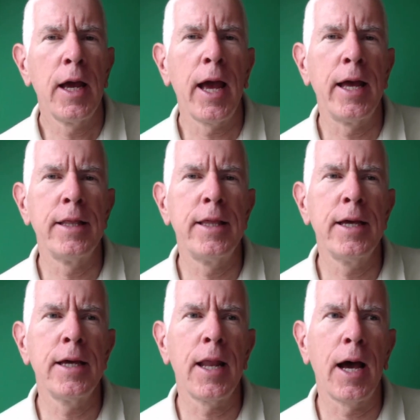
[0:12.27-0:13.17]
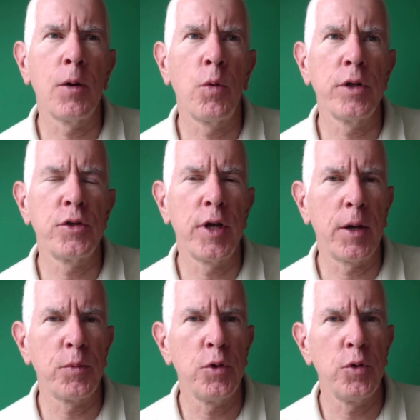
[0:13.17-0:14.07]
and then I want to
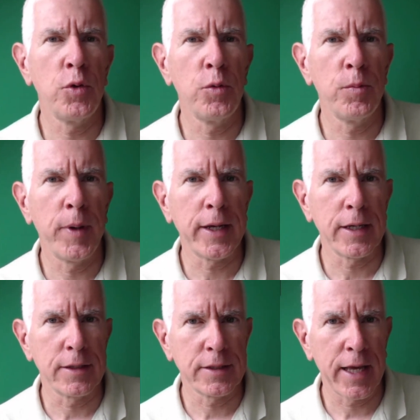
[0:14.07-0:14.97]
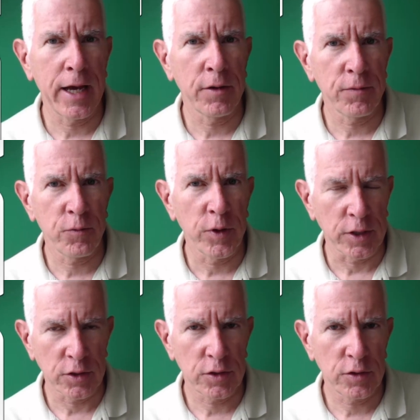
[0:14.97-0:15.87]
help you make it sound
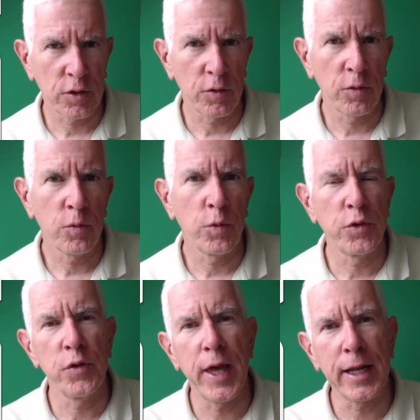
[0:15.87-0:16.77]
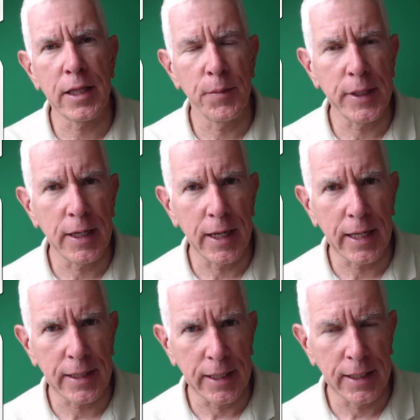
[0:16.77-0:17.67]
French. So we'll do that at
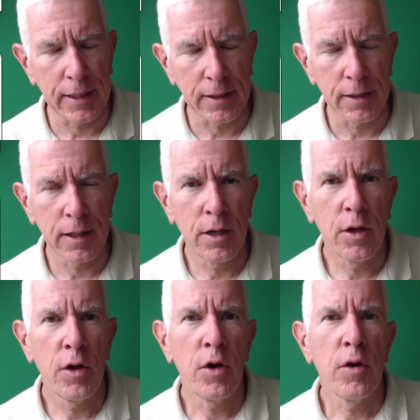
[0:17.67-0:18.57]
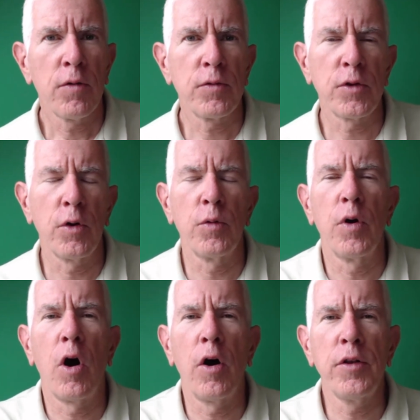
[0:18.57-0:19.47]
the end. So
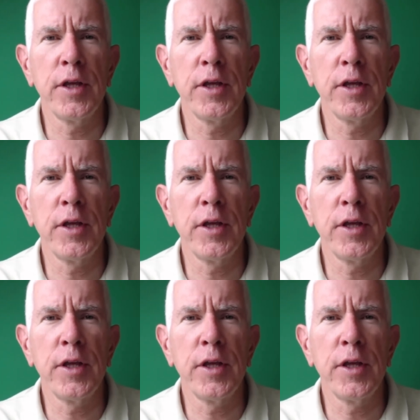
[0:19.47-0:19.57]
on